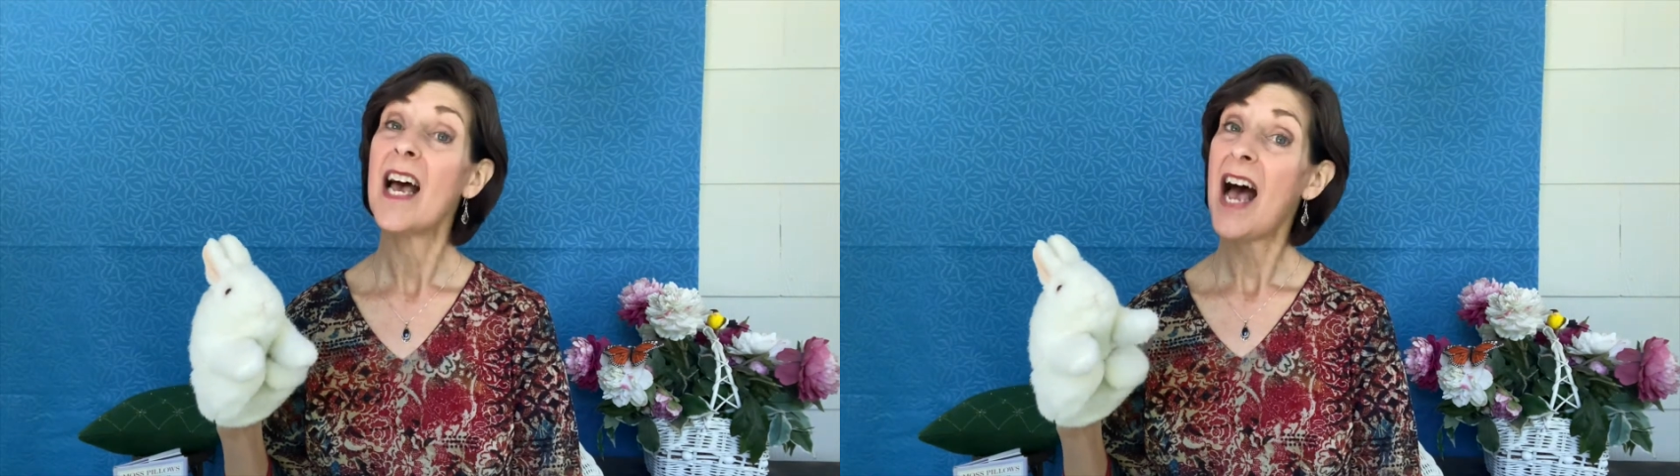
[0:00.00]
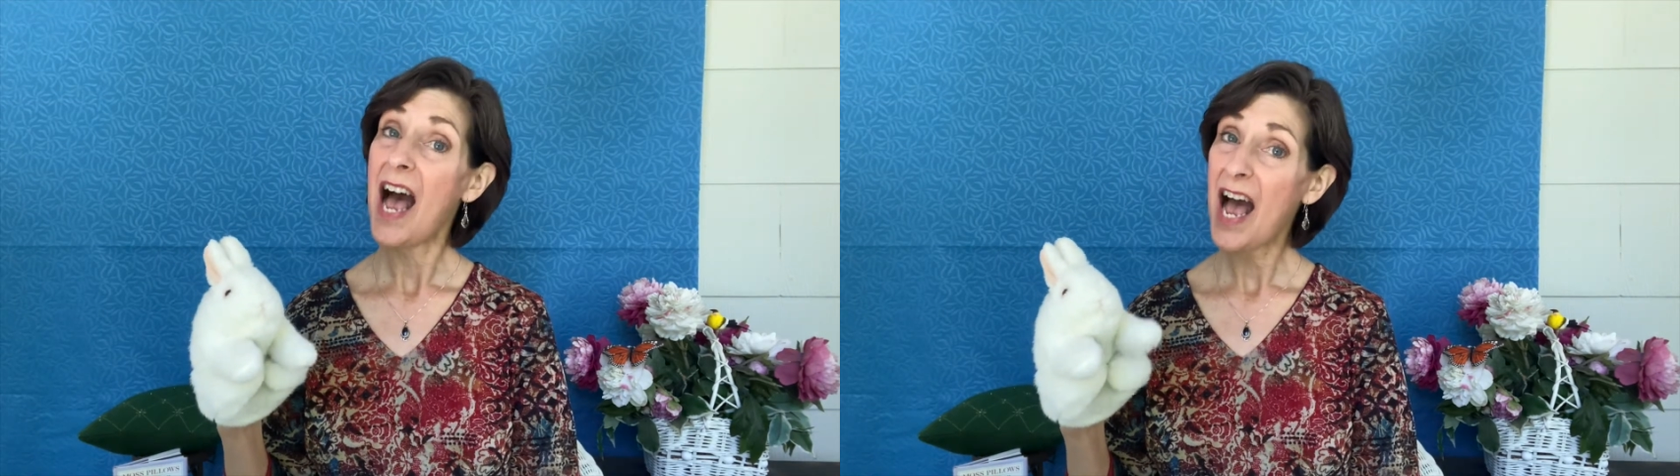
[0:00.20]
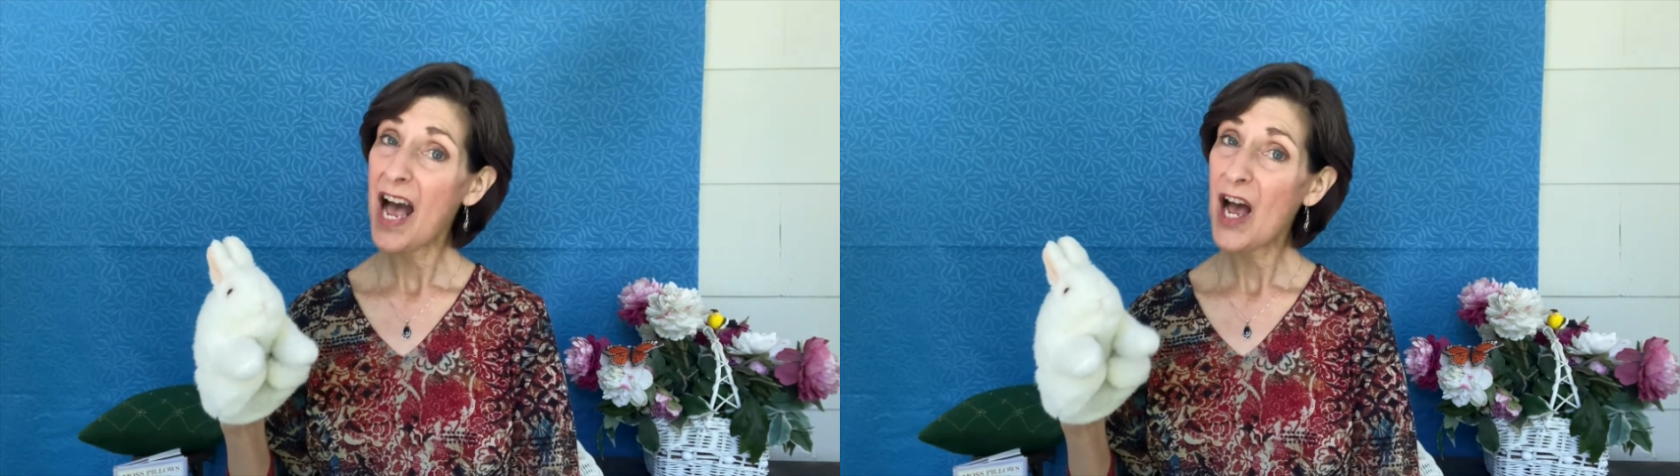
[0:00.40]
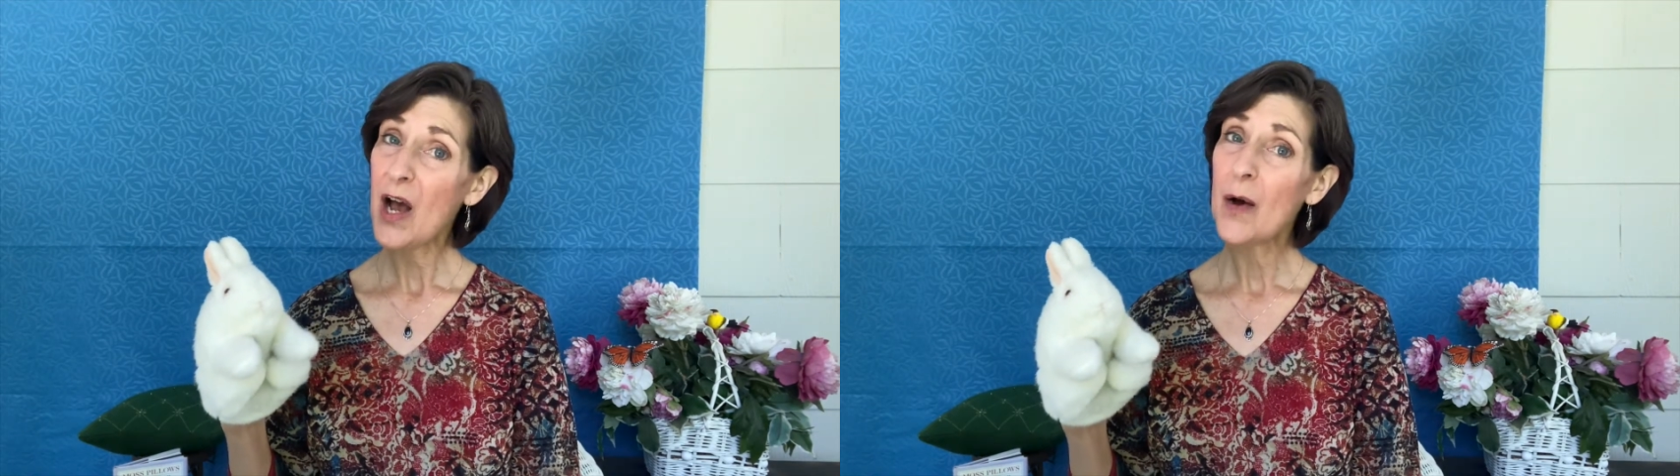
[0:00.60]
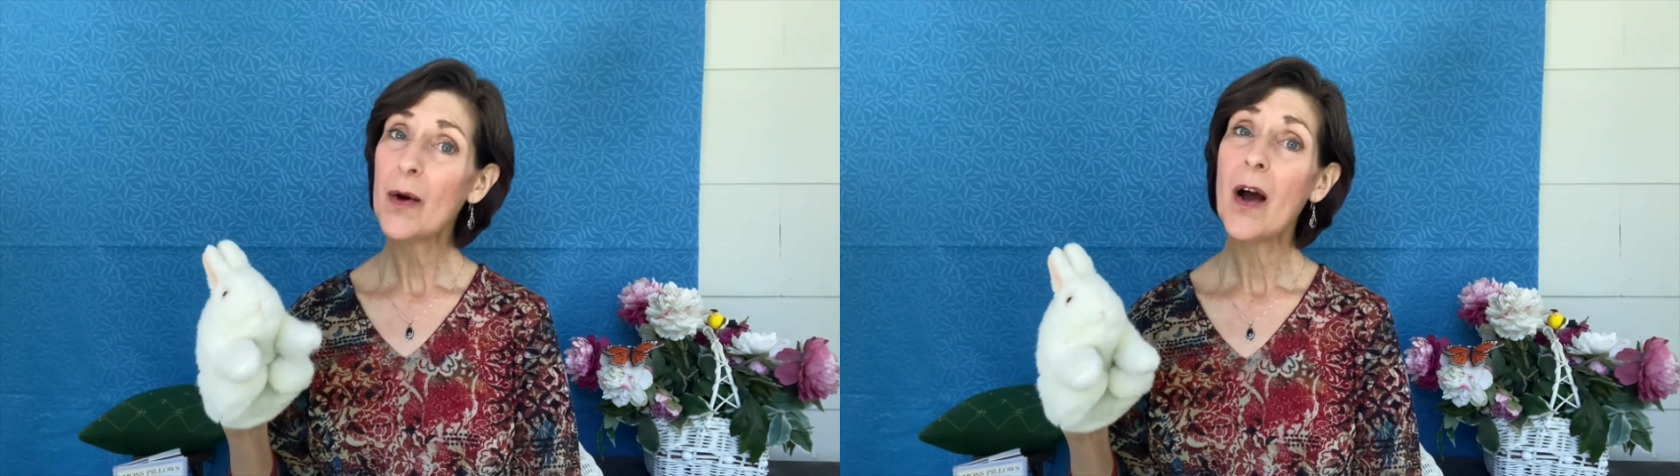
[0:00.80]

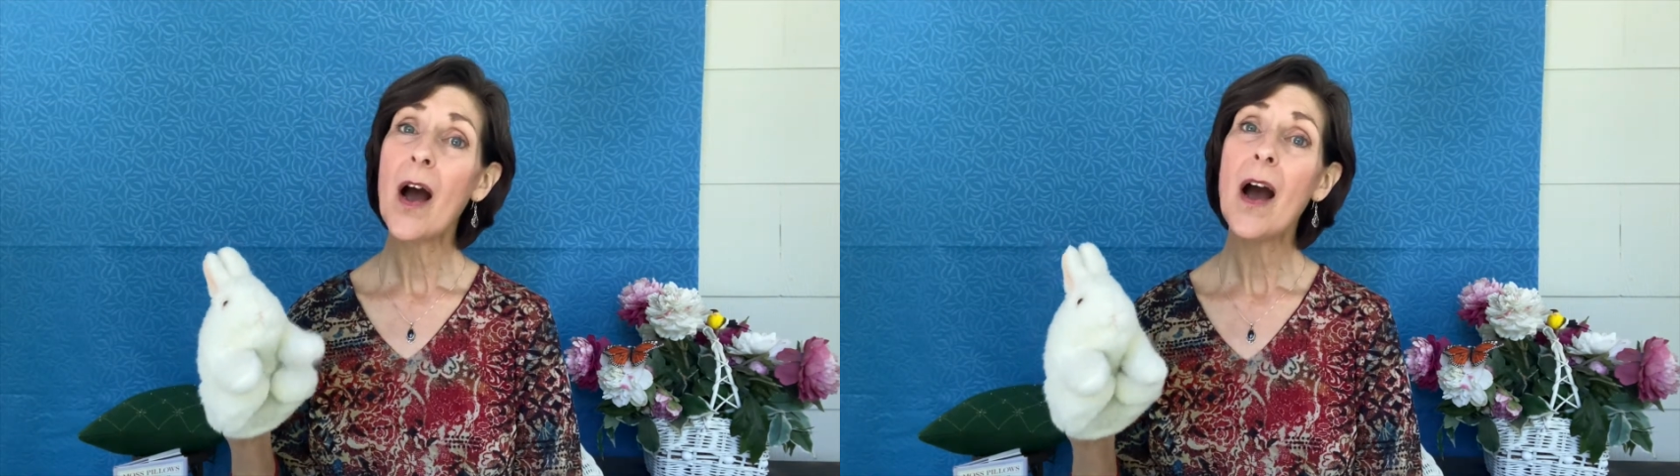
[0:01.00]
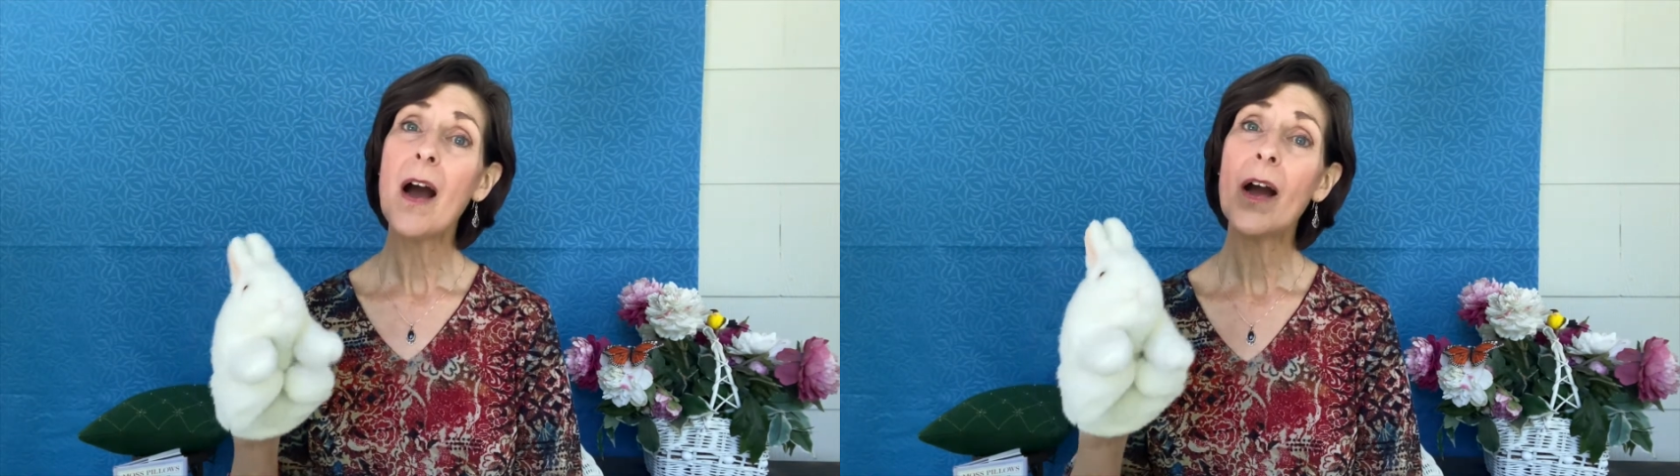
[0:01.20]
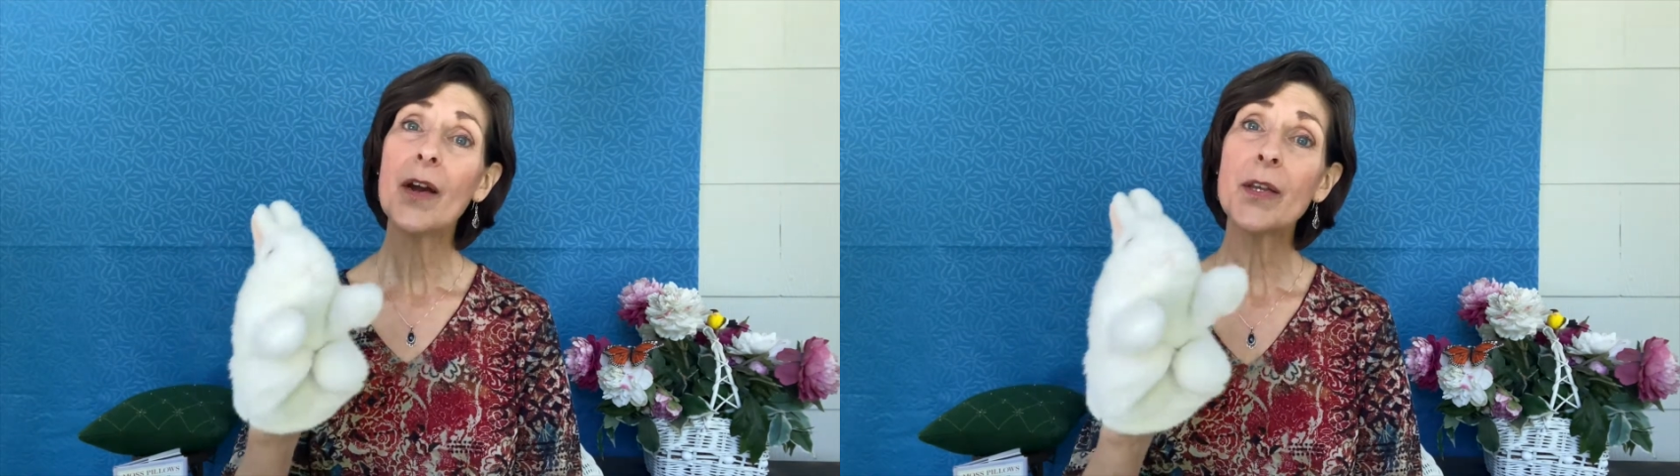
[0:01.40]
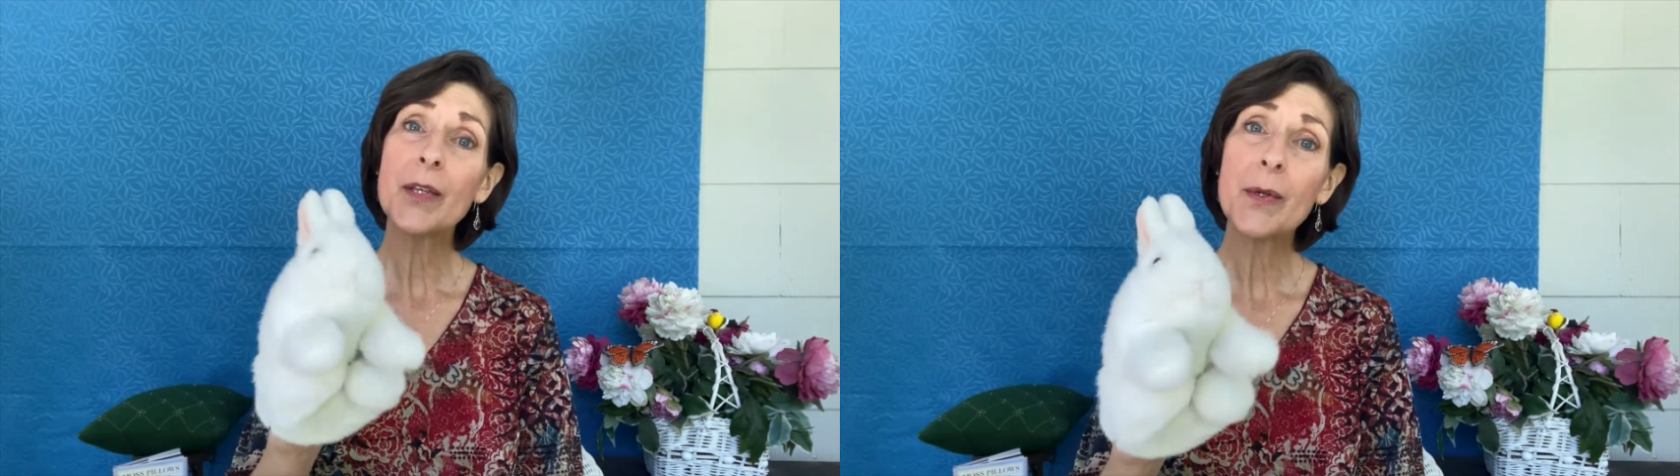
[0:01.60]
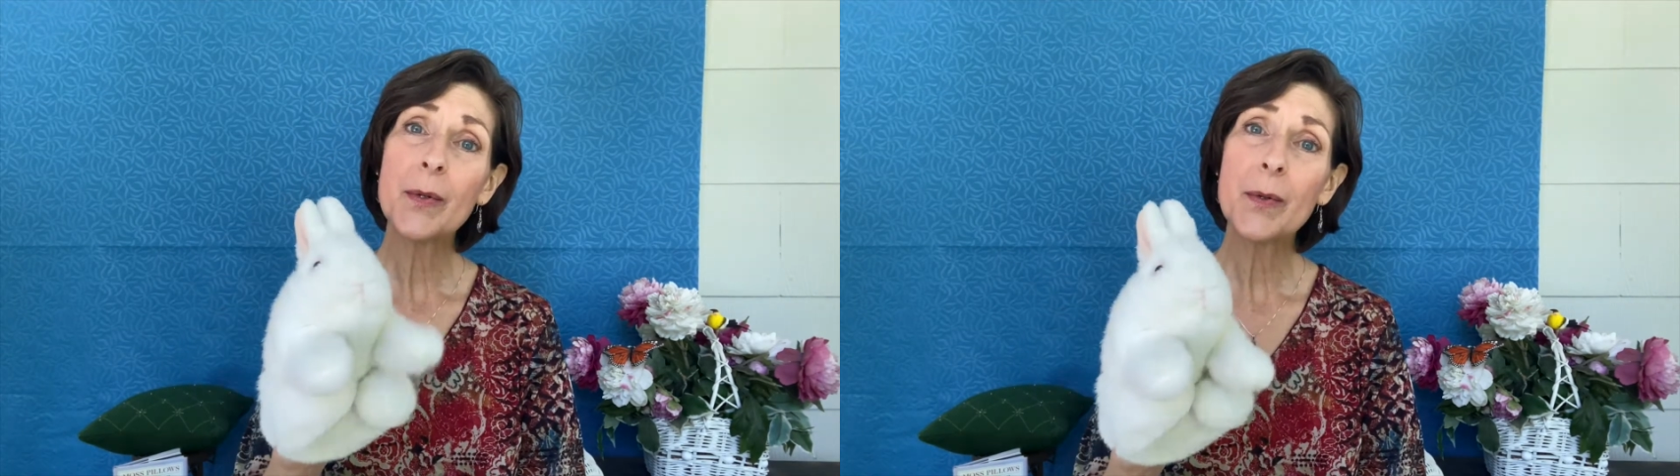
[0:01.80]
How are
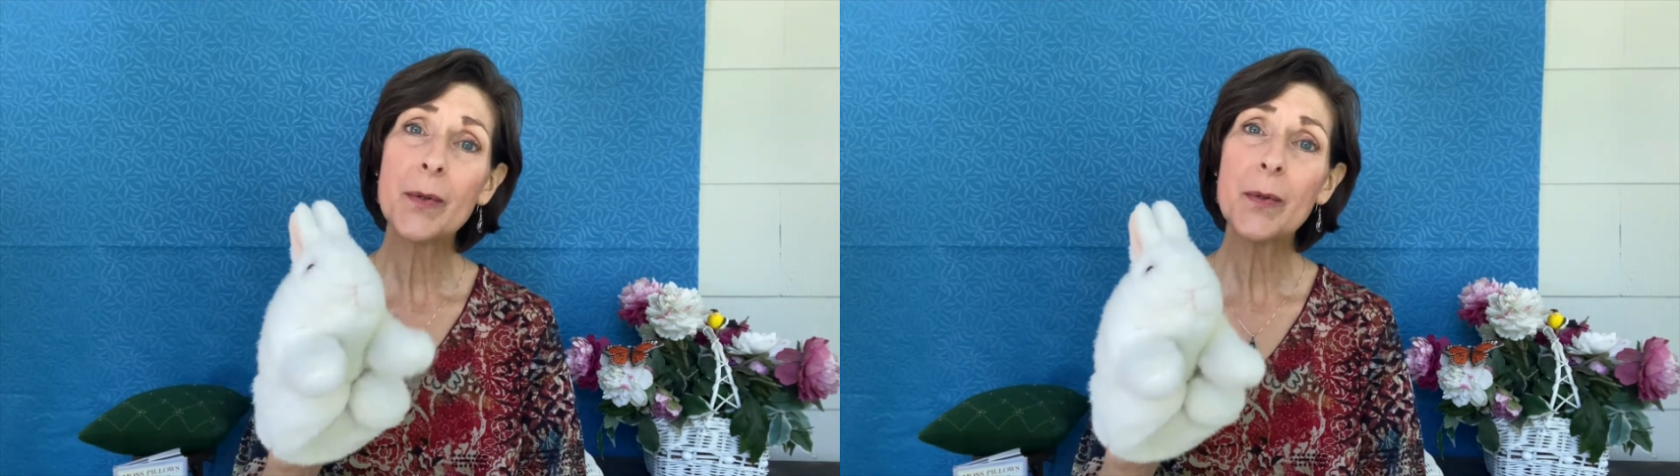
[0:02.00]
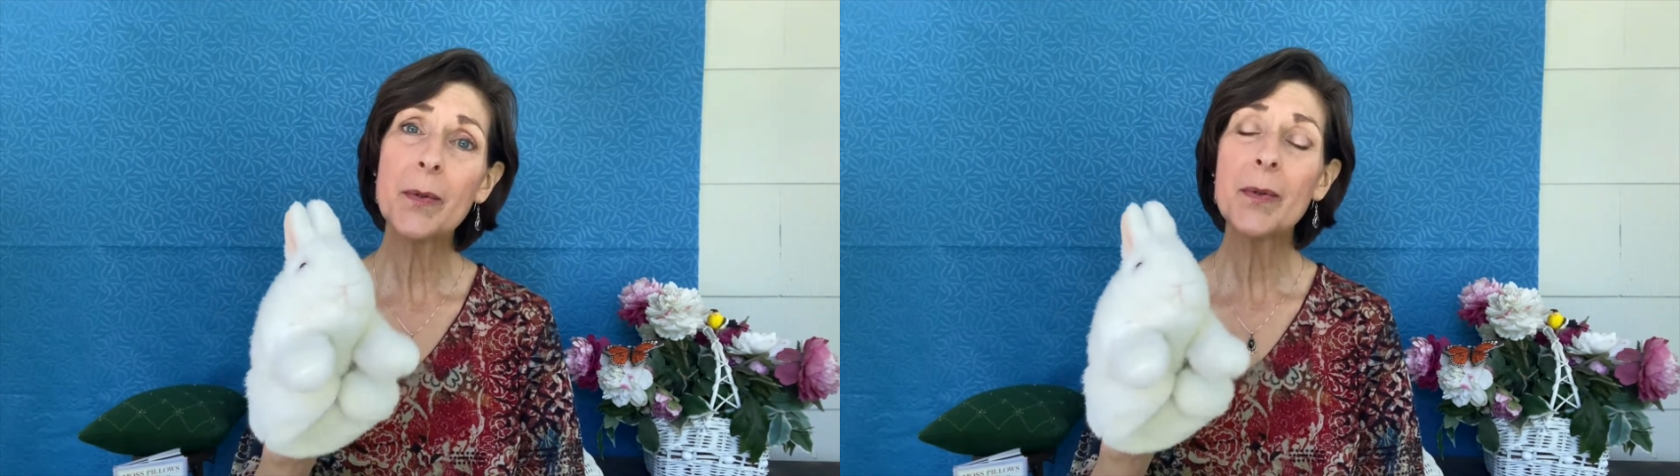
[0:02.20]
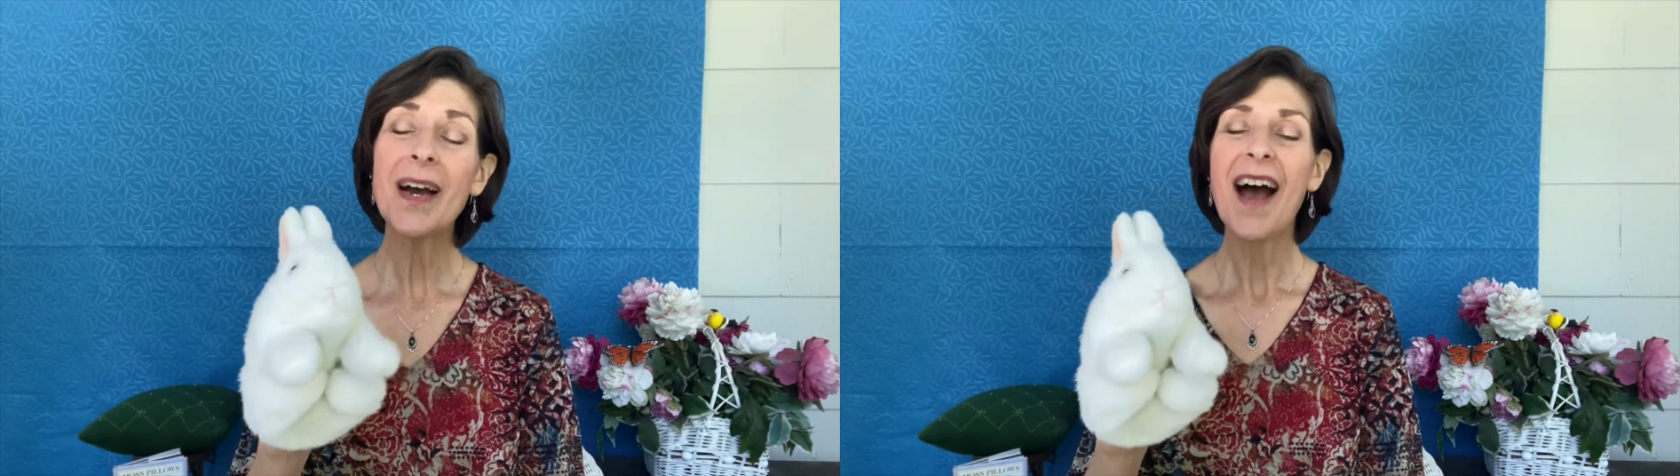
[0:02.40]
you?